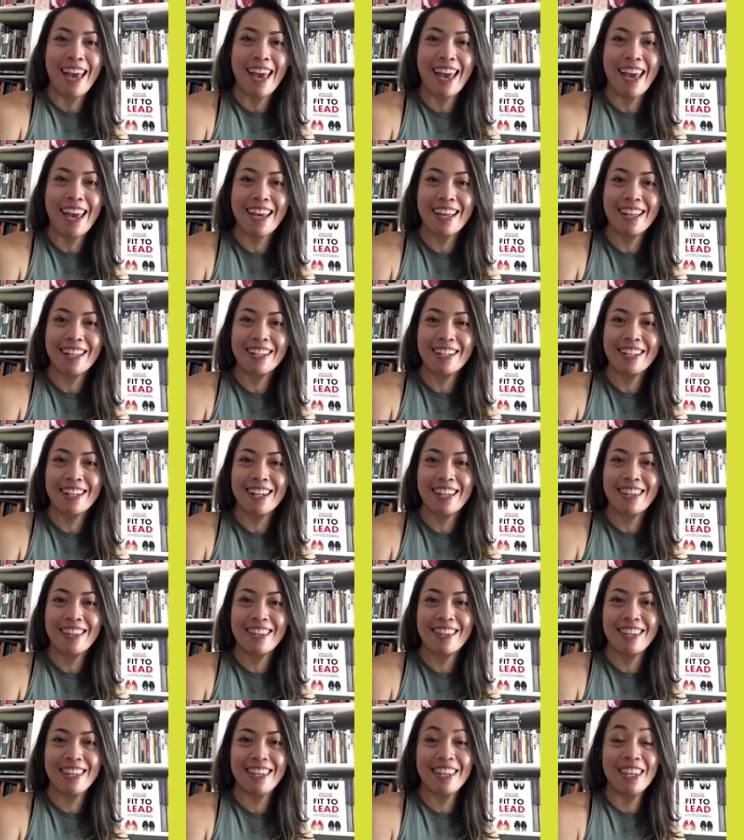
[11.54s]
and
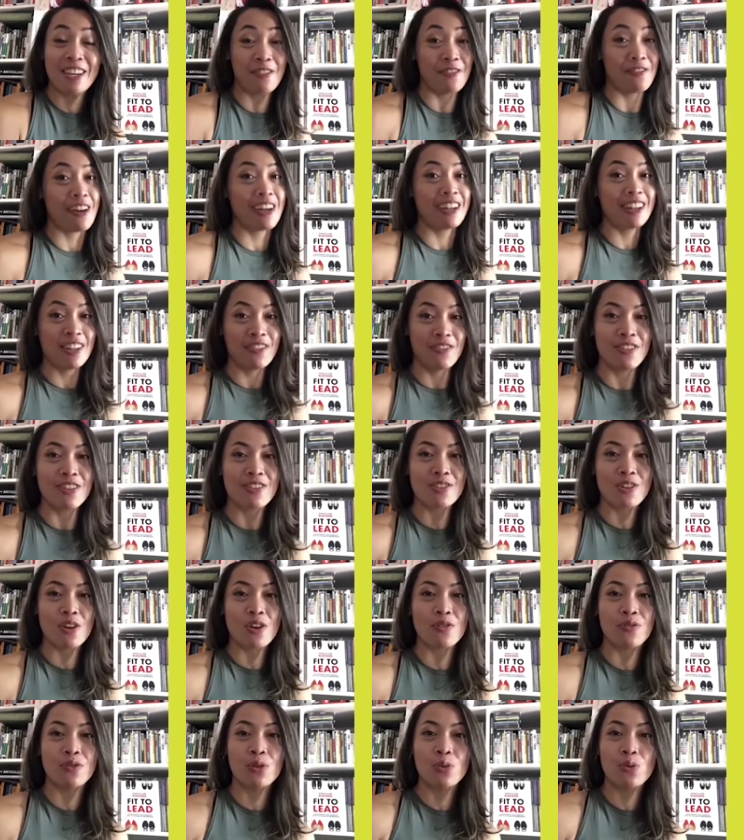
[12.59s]
the effectiveness
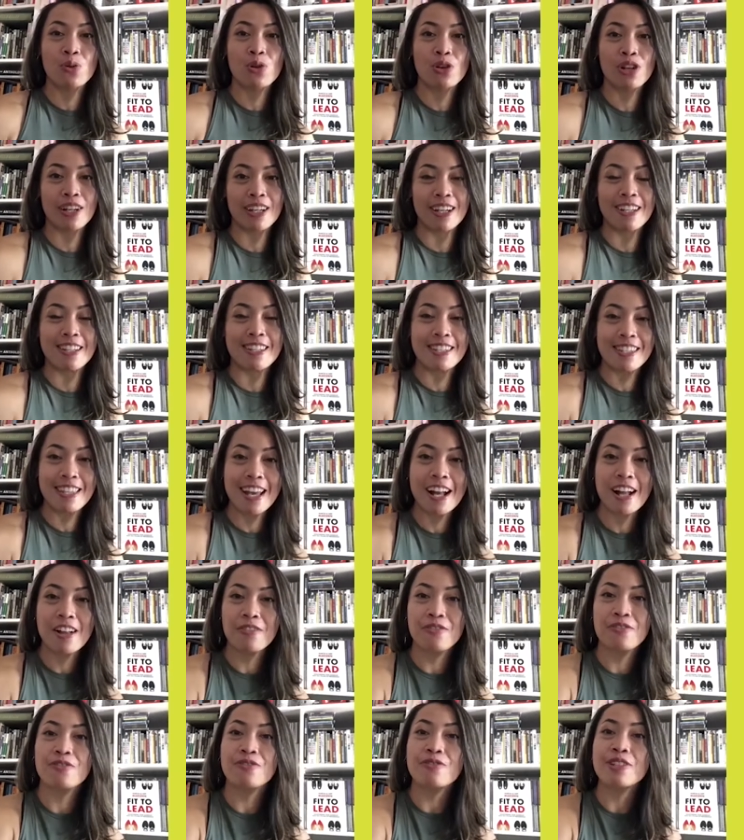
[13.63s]
of the work
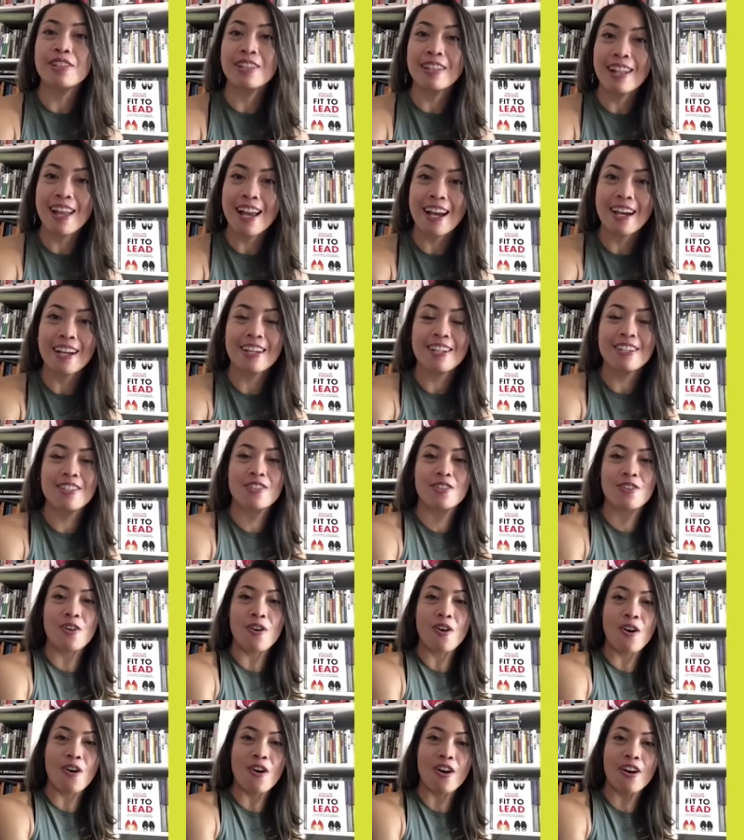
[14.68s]
itself
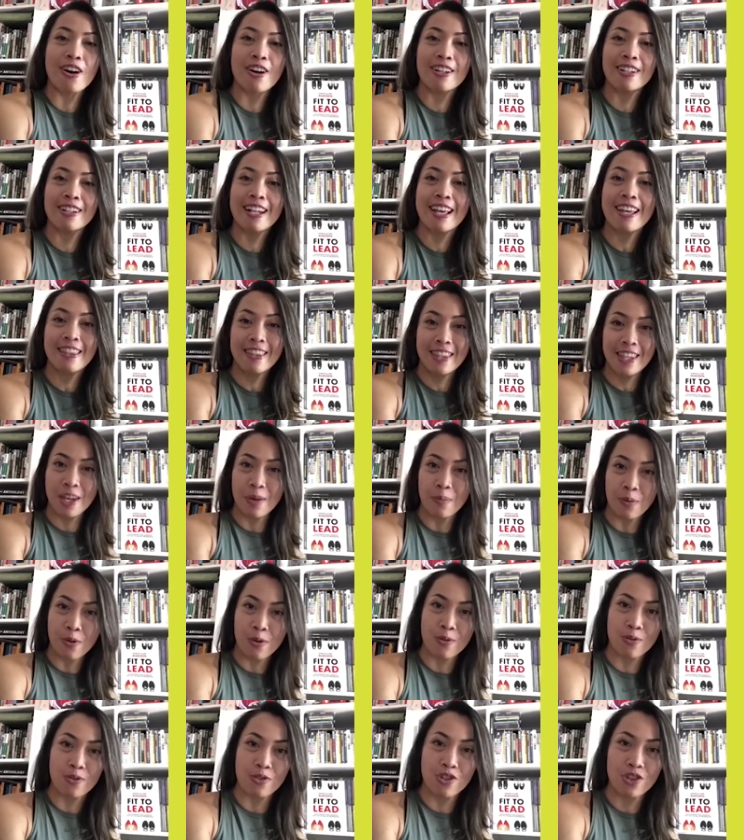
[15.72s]
relies on the
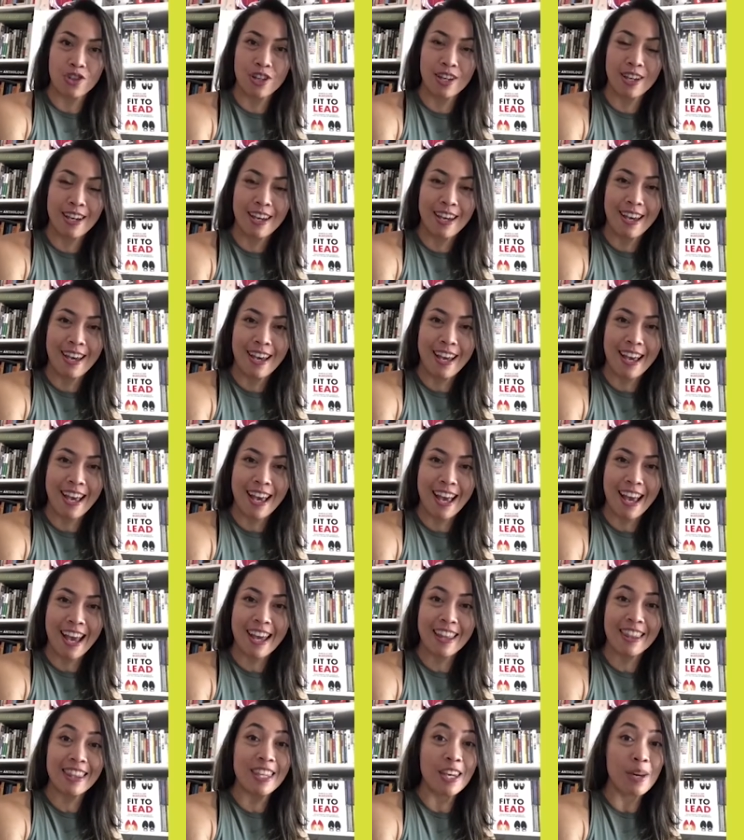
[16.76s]
approach.
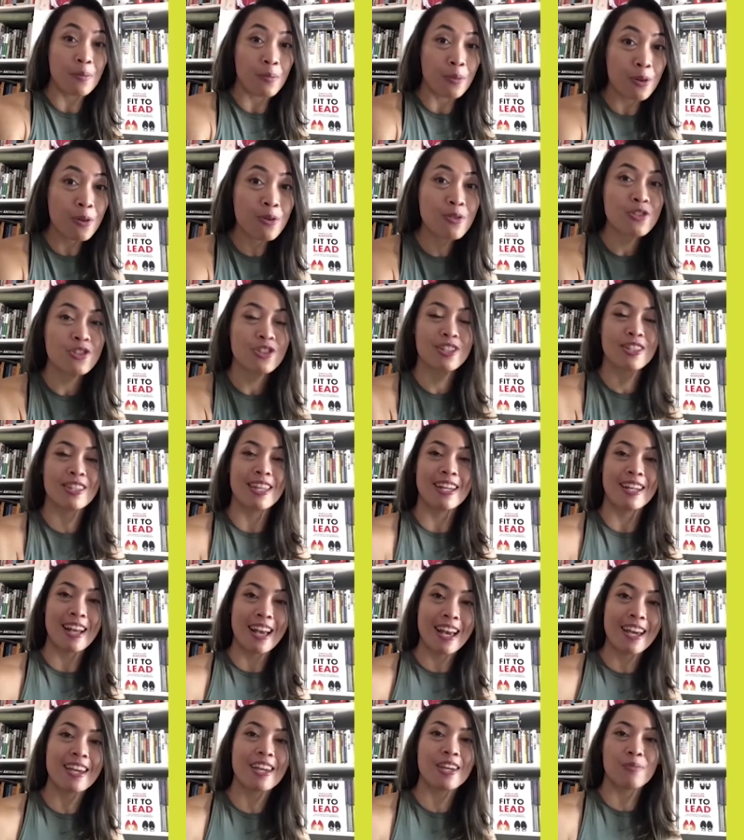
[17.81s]
And the approach
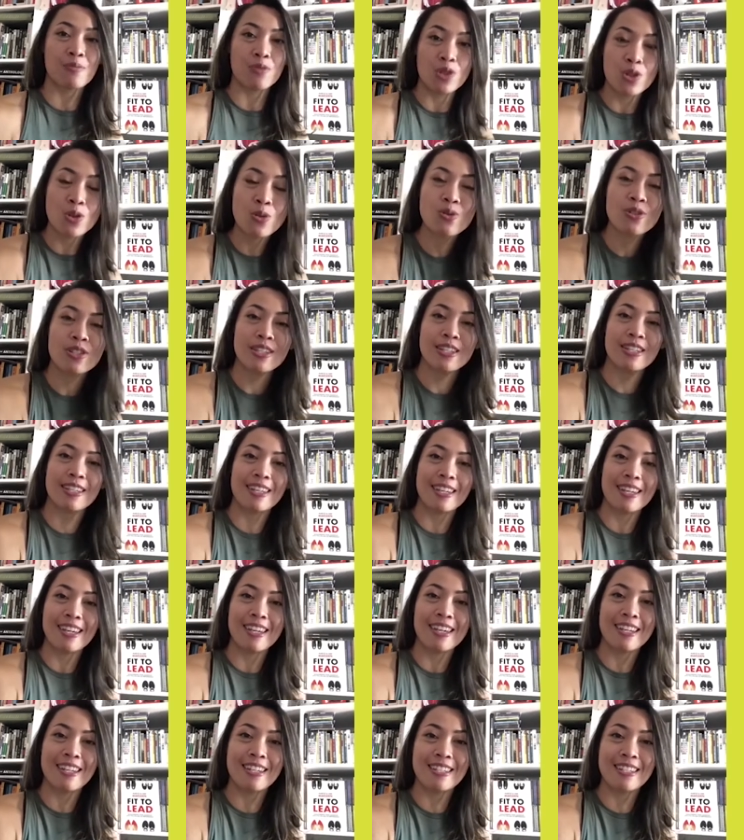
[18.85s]
that I am choosing
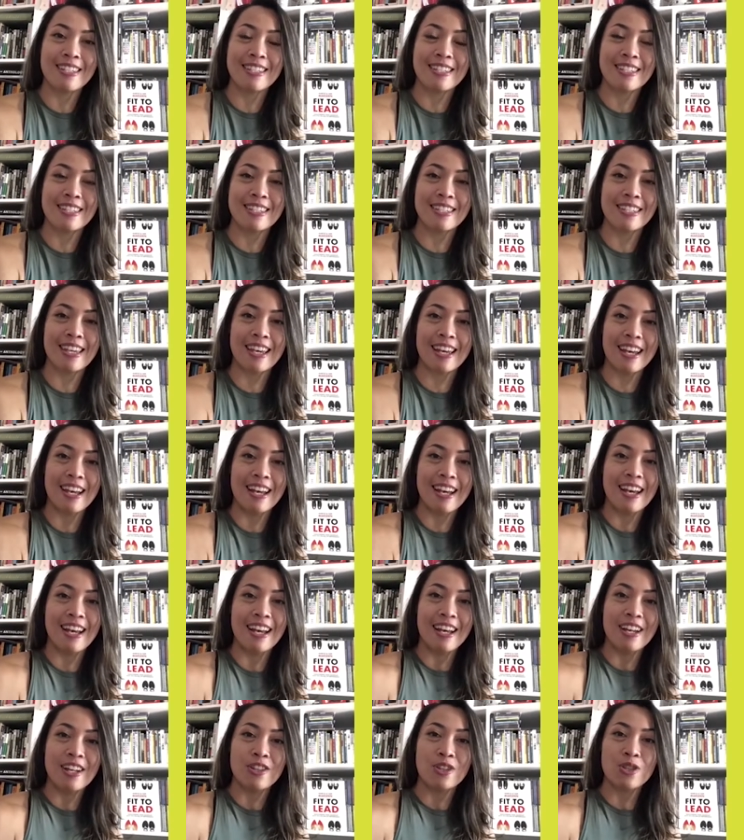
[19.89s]
is
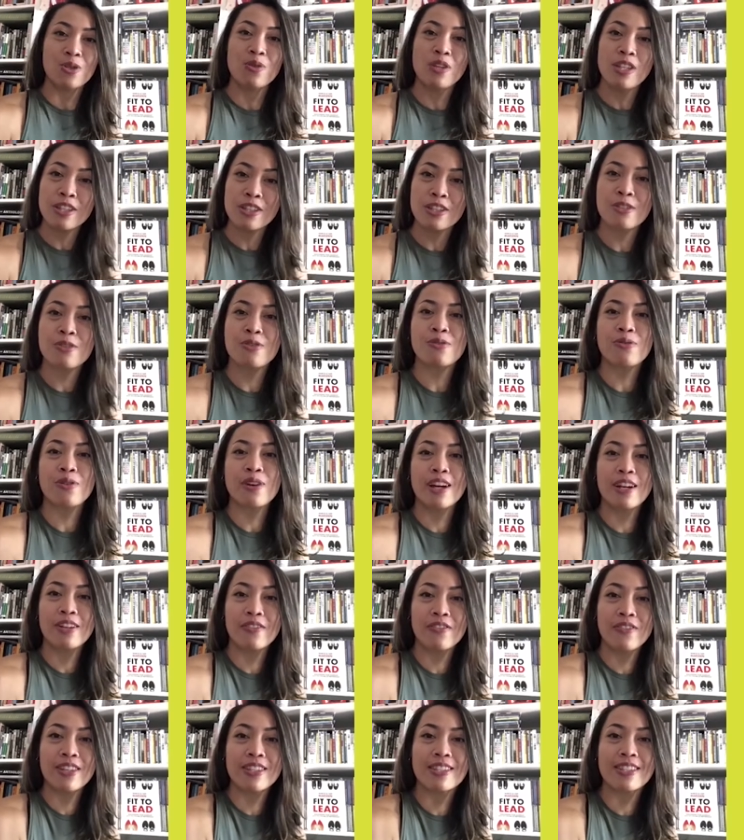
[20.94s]
to integrate
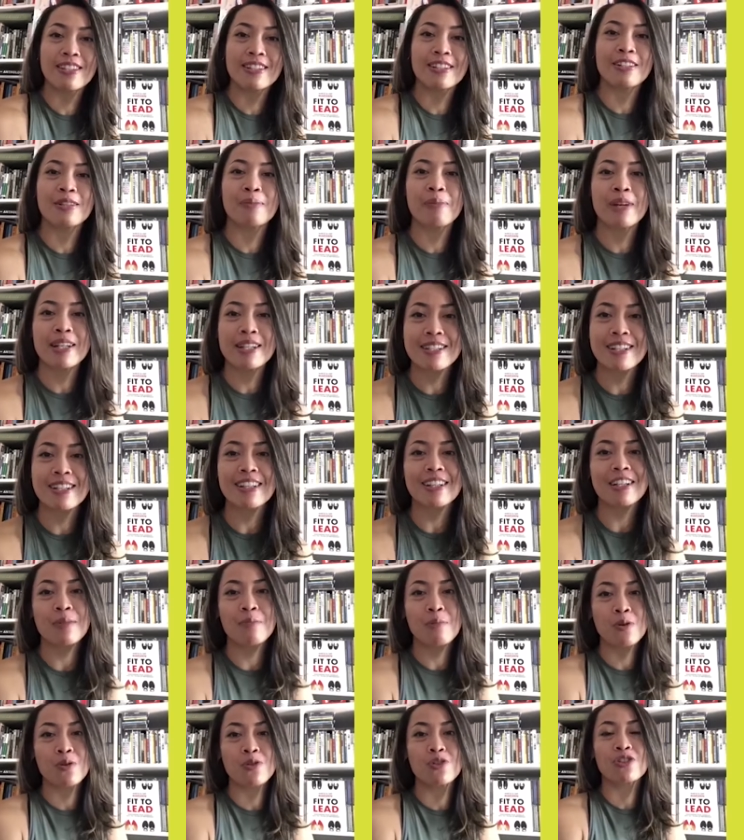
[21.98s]
physical, mental, and
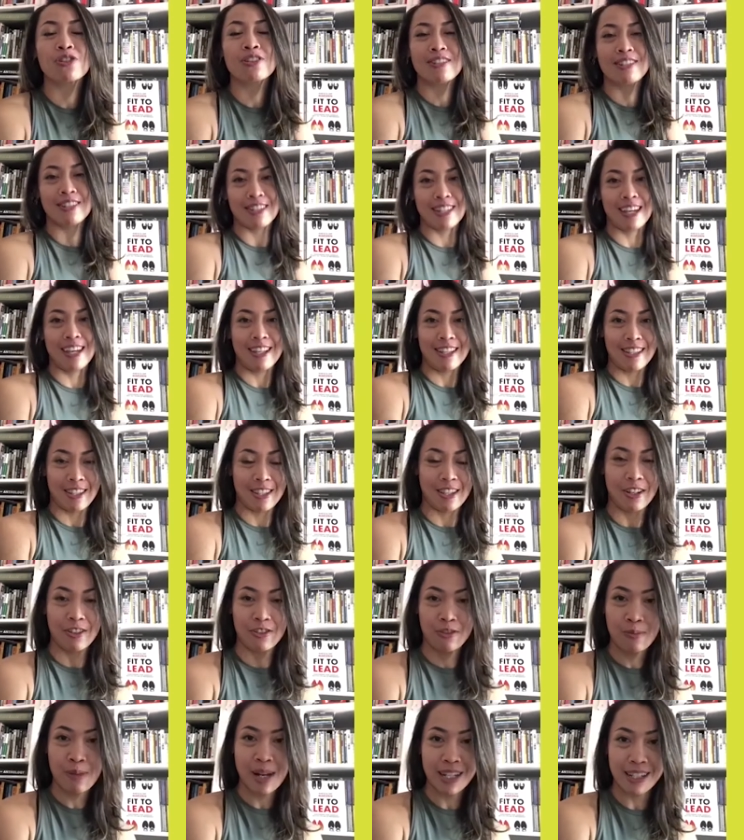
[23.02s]
emotional states
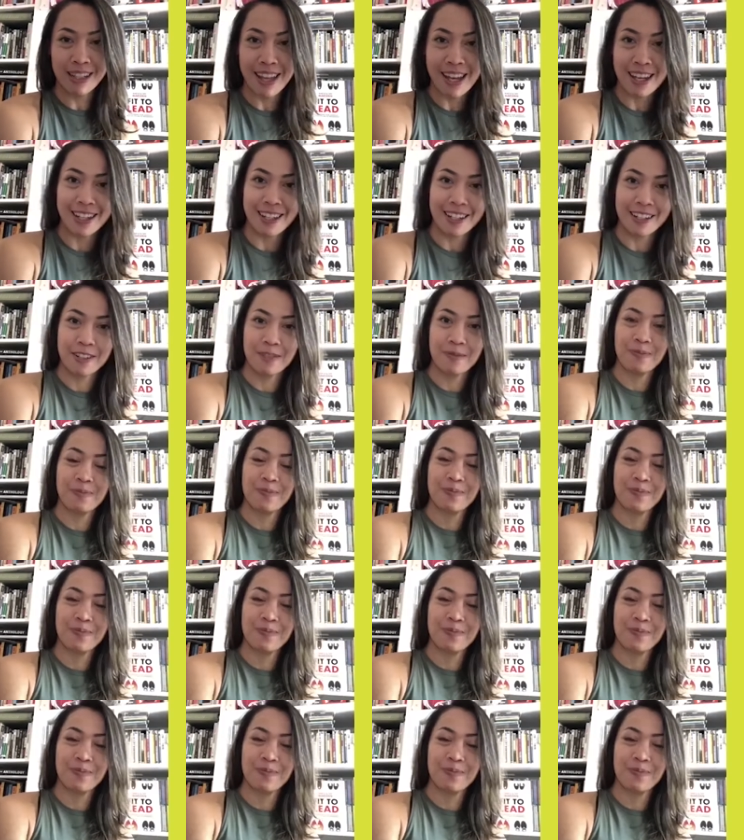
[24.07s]
of my client.